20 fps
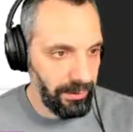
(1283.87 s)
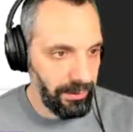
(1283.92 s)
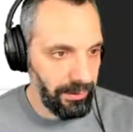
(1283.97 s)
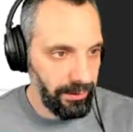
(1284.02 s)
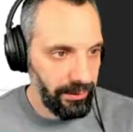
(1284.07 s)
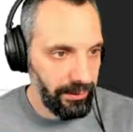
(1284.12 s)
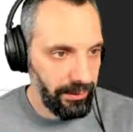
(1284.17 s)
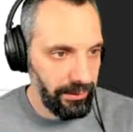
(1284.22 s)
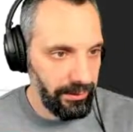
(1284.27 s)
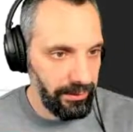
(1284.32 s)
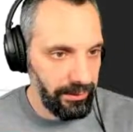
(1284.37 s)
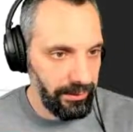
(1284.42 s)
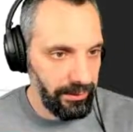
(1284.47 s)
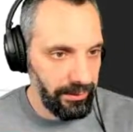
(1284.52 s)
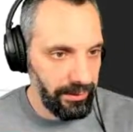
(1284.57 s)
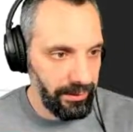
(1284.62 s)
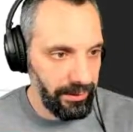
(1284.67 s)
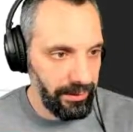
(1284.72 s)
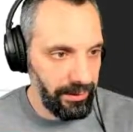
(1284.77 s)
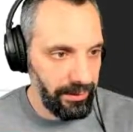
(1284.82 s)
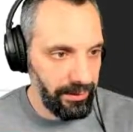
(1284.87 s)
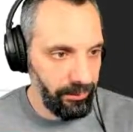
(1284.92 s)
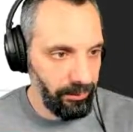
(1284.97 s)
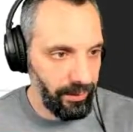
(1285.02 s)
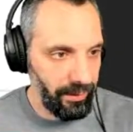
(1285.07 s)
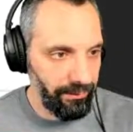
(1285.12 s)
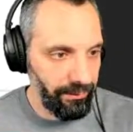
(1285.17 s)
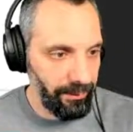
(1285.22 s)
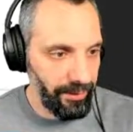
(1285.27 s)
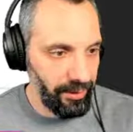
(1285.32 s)
Dun, dun, dun. We
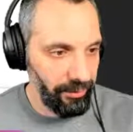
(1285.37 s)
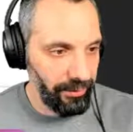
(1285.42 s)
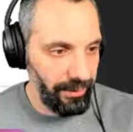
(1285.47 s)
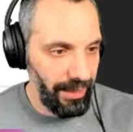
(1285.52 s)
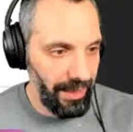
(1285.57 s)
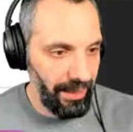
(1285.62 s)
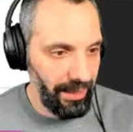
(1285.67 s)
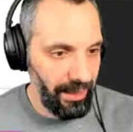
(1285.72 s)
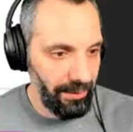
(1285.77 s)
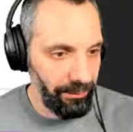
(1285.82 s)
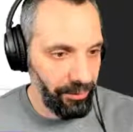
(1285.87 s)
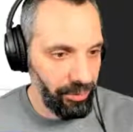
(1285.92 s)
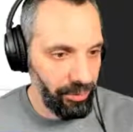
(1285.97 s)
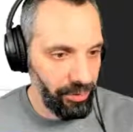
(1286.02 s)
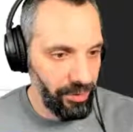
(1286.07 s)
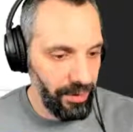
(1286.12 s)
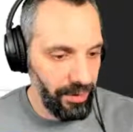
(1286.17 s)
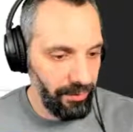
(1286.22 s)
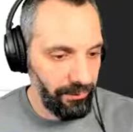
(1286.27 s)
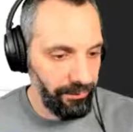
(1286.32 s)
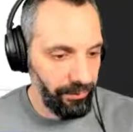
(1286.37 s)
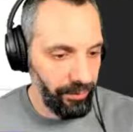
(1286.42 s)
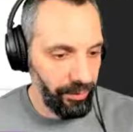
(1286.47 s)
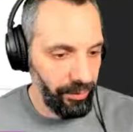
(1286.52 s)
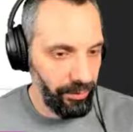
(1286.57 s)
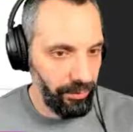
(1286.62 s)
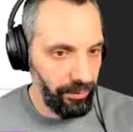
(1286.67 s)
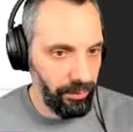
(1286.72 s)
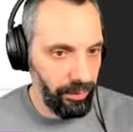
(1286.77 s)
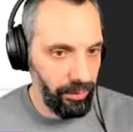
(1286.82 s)
have about 9 episodes there for
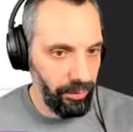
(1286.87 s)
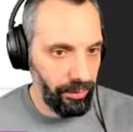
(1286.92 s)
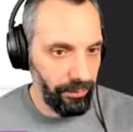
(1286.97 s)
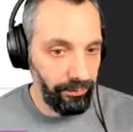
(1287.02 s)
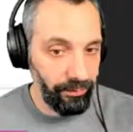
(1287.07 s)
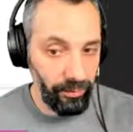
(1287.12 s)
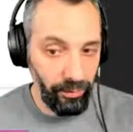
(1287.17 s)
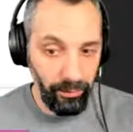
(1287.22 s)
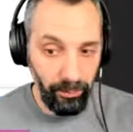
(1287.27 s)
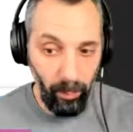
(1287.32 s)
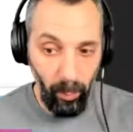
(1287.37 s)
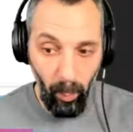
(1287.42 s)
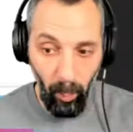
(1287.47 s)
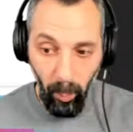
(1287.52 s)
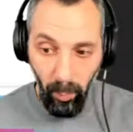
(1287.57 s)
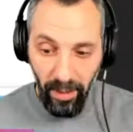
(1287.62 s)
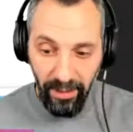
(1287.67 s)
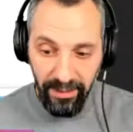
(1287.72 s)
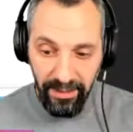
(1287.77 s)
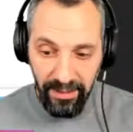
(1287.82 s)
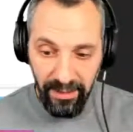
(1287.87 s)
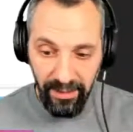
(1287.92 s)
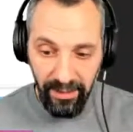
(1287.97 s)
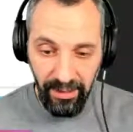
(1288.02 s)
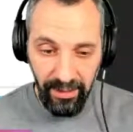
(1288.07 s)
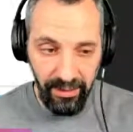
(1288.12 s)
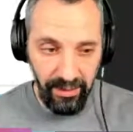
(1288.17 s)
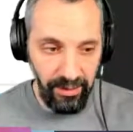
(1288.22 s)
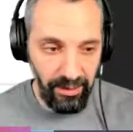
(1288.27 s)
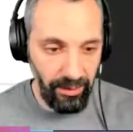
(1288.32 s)
you, going from what is
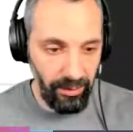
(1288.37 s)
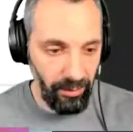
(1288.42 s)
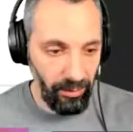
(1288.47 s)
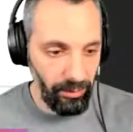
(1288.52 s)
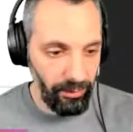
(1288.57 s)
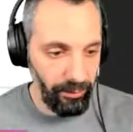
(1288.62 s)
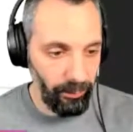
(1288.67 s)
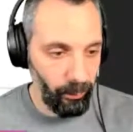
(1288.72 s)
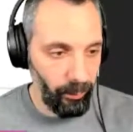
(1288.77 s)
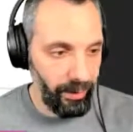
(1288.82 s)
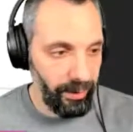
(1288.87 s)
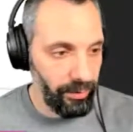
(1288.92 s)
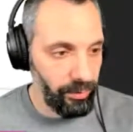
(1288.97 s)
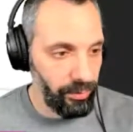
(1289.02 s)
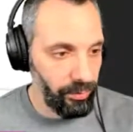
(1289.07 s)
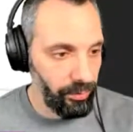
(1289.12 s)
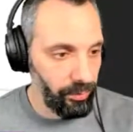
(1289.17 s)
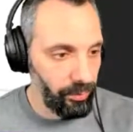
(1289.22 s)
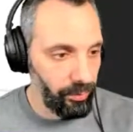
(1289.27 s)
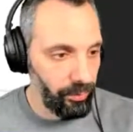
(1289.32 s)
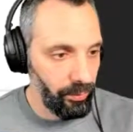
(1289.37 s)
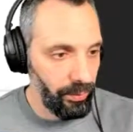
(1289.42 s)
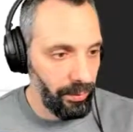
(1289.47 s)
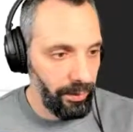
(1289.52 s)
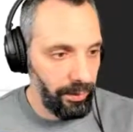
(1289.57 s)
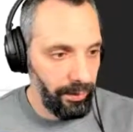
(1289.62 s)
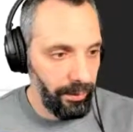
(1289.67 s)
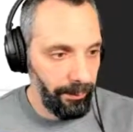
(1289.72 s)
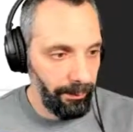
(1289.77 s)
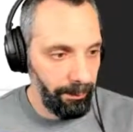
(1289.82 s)
identity all the way to
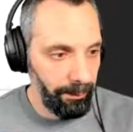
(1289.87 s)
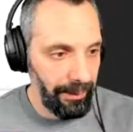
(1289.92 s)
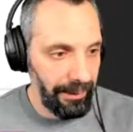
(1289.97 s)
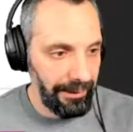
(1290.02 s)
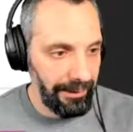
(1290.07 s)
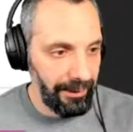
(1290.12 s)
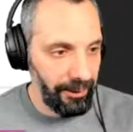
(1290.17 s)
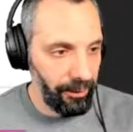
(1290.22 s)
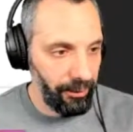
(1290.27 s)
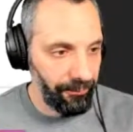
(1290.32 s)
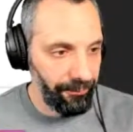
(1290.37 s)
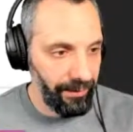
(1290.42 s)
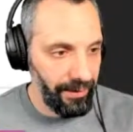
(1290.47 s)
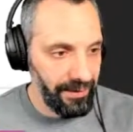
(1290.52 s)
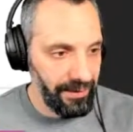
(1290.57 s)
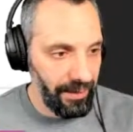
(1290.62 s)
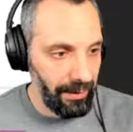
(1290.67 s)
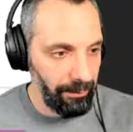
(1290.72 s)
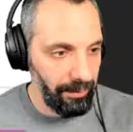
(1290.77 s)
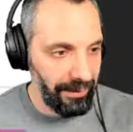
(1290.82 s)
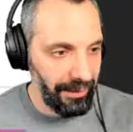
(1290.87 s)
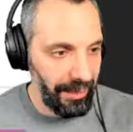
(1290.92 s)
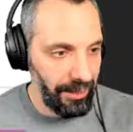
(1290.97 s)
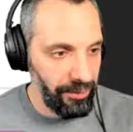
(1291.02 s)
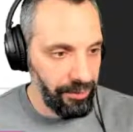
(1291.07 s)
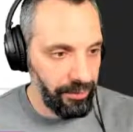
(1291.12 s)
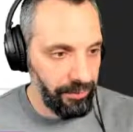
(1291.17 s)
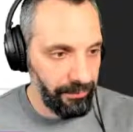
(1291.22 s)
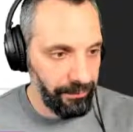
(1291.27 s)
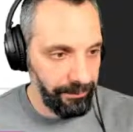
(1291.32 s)
building your first application.